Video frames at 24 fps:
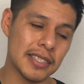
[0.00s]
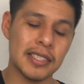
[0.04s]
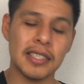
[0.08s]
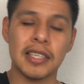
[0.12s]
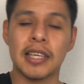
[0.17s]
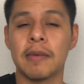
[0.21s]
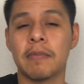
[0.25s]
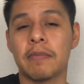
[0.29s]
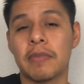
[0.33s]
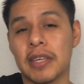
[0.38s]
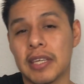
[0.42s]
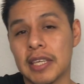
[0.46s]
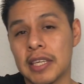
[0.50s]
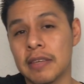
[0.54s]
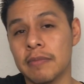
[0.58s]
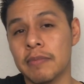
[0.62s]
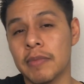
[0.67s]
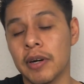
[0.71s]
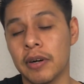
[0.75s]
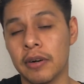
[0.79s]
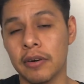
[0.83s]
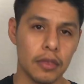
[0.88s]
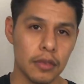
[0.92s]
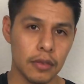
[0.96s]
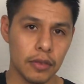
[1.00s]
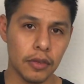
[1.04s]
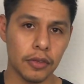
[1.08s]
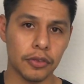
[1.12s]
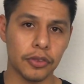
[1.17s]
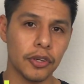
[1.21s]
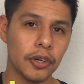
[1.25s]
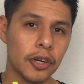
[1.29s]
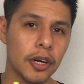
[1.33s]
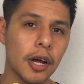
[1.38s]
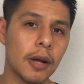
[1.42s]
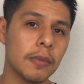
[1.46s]
skip the email. The
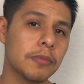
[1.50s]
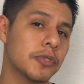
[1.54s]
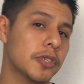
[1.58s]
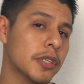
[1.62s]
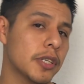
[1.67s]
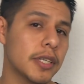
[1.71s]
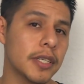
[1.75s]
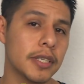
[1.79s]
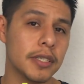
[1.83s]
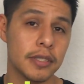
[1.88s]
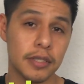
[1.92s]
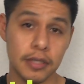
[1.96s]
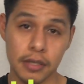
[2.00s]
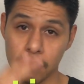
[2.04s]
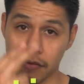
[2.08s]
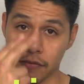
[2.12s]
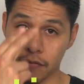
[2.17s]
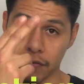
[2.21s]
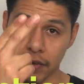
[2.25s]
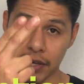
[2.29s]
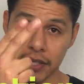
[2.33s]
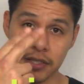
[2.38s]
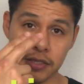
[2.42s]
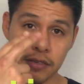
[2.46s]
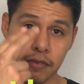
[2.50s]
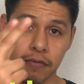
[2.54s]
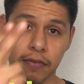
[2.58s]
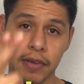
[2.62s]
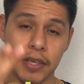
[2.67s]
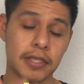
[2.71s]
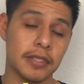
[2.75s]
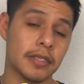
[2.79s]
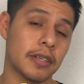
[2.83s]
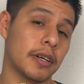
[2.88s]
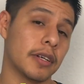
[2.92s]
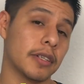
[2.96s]
third option is
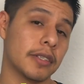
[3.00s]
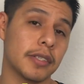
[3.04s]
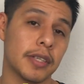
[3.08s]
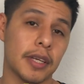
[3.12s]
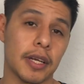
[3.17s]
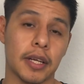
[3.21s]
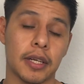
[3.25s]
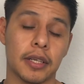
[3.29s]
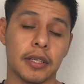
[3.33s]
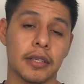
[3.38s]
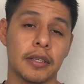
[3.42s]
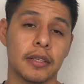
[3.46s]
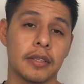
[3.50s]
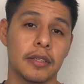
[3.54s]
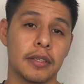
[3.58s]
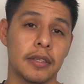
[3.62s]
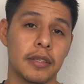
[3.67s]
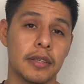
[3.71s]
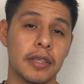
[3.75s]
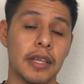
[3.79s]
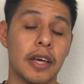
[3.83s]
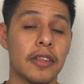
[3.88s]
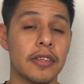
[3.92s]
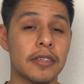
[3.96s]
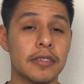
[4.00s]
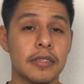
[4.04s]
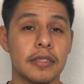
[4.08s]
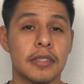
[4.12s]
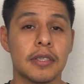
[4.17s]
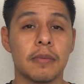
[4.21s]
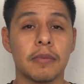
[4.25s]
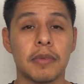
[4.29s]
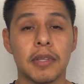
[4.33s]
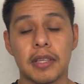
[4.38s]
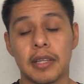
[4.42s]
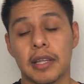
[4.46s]
face-to-face contact. Now, this is
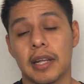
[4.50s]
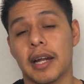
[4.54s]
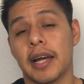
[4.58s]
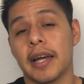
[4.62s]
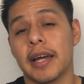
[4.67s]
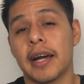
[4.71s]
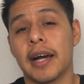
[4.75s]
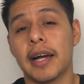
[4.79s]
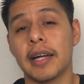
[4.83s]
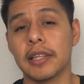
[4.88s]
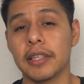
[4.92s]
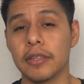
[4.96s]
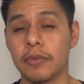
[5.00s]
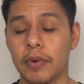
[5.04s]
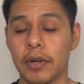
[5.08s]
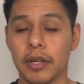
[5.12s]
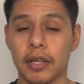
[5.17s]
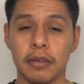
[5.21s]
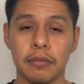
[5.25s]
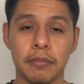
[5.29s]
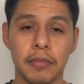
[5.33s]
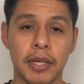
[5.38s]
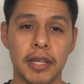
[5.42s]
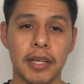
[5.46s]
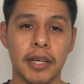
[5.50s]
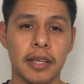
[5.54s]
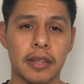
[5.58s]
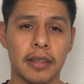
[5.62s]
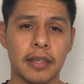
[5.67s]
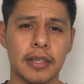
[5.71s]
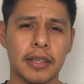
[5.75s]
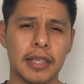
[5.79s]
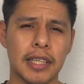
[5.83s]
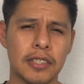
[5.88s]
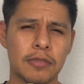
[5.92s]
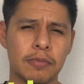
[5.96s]
something that I highly recommend. I
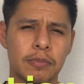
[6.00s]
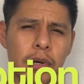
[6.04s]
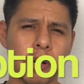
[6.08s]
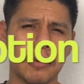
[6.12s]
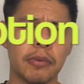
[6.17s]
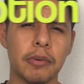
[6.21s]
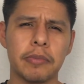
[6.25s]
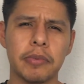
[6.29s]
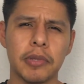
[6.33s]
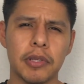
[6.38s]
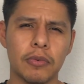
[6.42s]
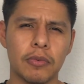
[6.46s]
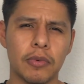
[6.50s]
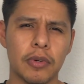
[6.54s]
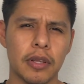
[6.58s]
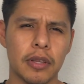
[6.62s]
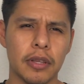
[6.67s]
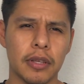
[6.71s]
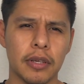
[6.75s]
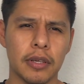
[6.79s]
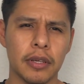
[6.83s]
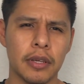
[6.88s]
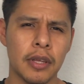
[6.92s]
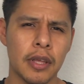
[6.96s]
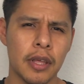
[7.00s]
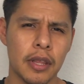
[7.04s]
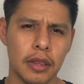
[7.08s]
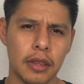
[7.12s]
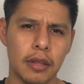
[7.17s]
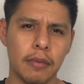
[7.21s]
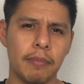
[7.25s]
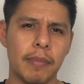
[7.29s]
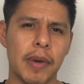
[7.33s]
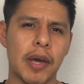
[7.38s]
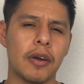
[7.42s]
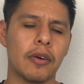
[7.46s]
think that's probably one of
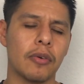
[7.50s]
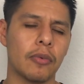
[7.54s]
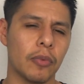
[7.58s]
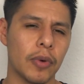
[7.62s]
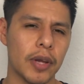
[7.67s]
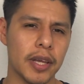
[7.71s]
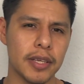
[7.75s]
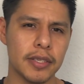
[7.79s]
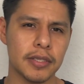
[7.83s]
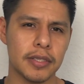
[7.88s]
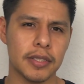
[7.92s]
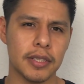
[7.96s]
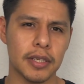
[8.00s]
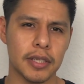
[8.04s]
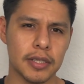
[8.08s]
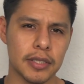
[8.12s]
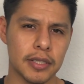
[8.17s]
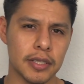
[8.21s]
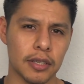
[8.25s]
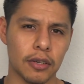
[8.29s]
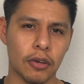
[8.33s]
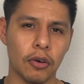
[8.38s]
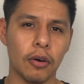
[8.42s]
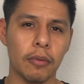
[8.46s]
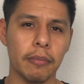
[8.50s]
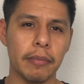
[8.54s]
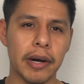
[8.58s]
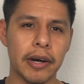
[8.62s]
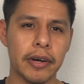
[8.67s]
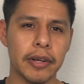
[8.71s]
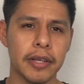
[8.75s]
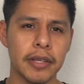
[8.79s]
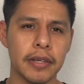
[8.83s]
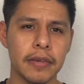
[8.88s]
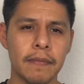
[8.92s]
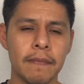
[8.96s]
the better ways to go
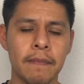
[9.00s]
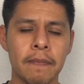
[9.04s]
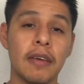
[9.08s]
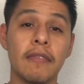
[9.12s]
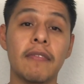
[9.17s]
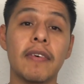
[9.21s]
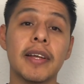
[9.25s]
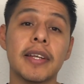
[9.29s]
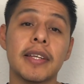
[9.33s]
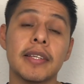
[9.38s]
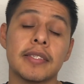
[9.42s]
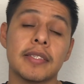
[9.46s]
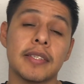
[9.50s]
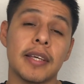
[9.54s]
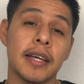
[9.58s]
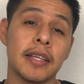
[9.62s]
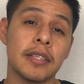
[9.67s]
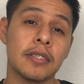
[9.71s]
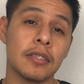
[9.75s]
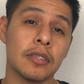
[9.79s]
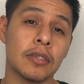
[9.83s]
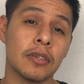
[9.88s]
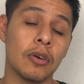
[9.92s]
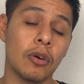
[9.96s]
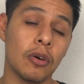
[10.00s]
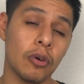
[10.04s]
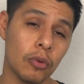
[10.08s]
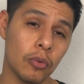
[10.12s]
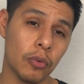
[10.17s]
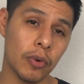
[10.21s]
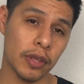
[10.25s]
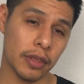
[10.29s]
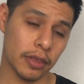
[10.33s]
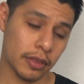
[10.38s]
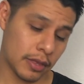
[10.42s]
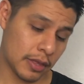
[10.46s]
about it. If I decide to go
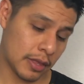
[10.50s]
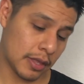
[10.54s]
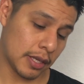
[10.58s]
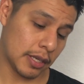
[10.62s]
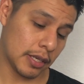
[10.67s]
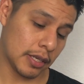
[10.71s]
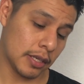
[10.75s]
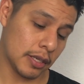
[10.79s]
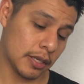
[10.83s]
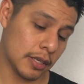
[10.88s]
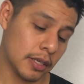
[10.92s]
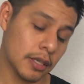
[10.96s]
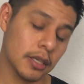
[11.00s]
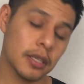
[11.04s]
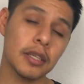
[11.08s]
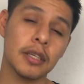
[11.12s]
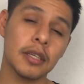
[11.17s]
with the